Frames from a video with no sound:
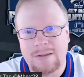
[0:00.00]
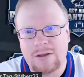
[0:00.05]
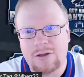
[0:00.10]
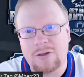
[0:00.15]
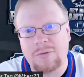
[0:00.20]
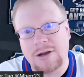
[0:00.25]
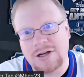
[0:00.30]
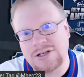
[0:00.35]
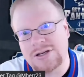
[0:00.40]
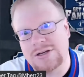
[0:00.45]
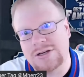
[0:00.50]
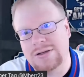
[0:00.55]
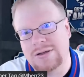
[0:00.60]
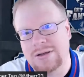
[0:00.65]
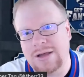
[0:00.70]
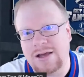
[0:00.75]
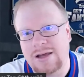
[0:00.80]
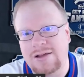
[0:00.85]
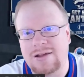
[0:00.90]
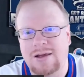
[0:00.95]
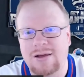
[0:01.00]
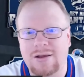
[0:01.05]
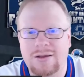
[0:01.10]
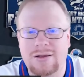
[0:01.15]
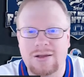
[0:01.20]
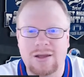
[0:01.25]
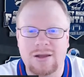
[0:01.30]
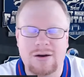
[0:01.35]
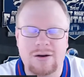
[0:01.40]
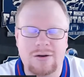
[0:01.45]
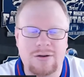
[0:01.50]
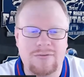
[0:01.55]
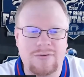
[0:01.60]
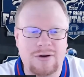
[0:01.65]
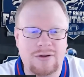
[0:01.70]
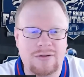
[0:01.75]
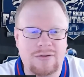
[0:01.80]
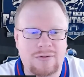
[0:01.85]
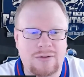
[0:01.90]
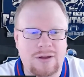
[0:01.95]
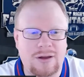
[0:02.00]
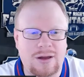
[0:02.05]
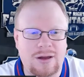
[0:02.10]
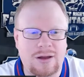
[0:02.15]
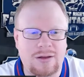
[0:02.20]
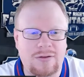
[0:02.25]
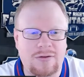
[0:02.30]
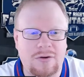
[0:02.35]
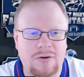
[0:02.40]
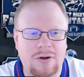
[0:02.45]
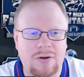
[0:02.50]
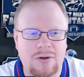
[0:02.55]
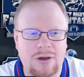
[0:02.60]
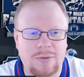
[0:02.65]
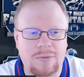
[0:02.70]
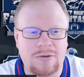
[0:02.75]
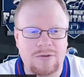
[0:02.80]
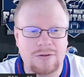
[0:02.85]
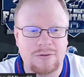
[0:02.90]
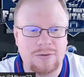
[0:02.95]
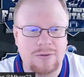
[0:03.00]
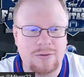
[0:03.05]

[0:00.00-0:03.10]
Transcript: especially guys like even Antonio Gibson,